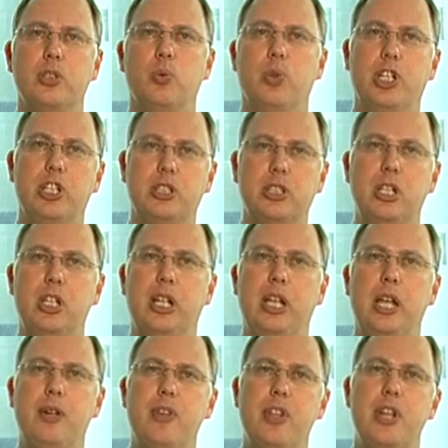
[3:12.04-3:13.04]
whereas
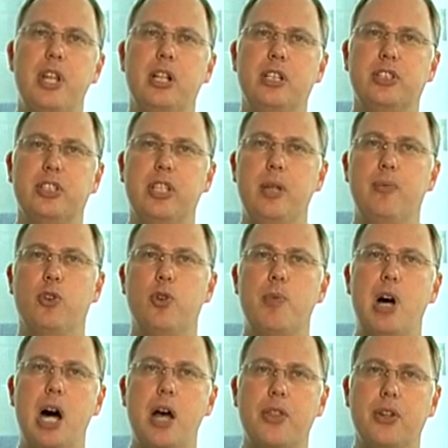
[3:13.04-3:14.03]
everything else came from
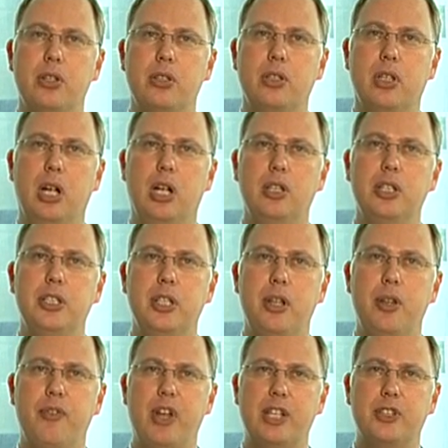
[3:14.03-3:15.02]
other leading
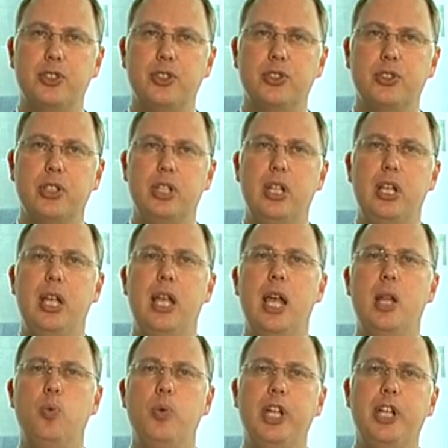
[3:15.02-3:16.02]
investors.
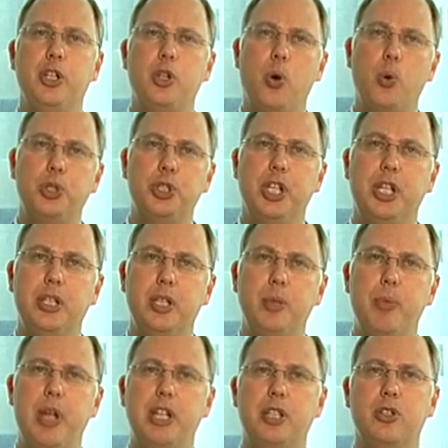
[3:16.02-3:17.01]
And we are
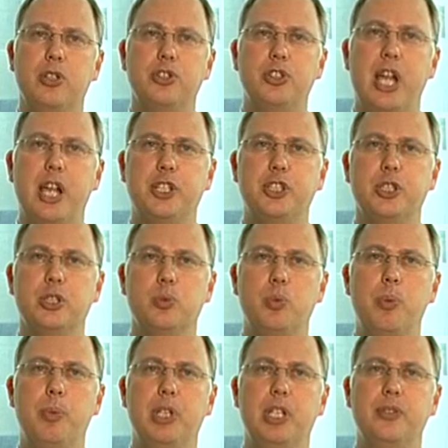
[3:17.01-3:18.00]
negotiating many transactions.
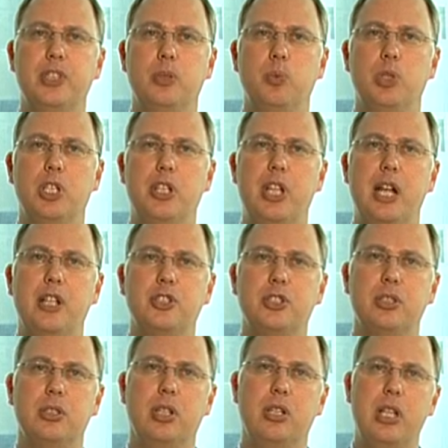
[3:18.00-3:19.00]
We believe that we'll
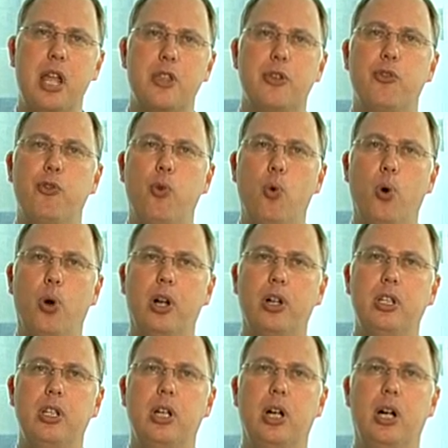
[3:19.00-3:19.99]
announce another
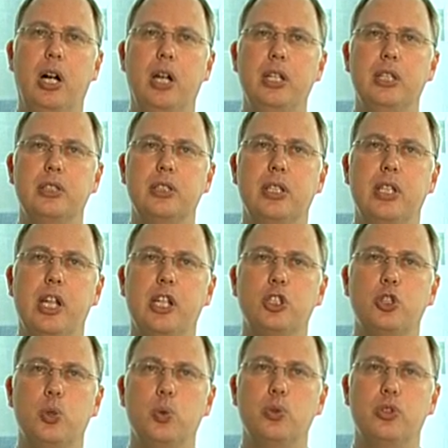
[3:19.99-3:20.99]
4 in the
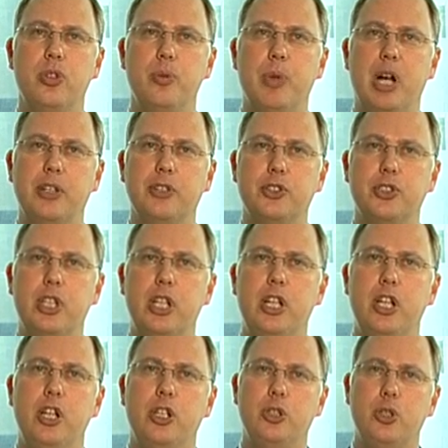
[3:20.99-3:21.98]
next 2-3 months.
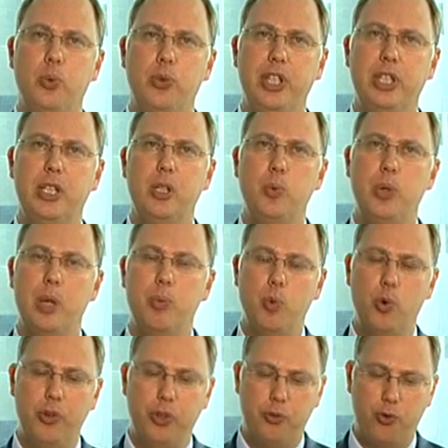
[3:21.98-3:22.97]
So really, we are
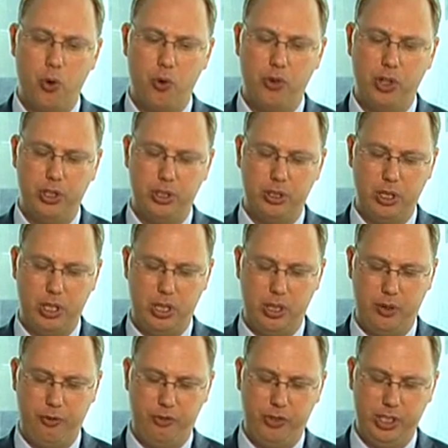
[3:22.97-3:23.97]
moving forward
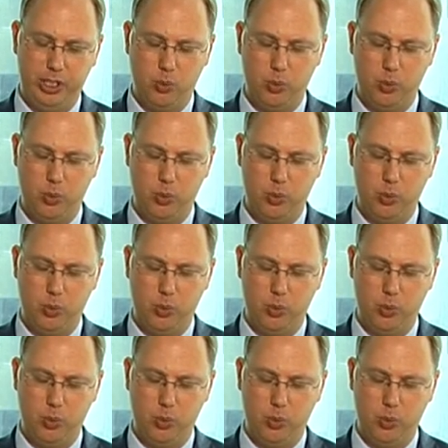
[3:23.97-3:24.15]
very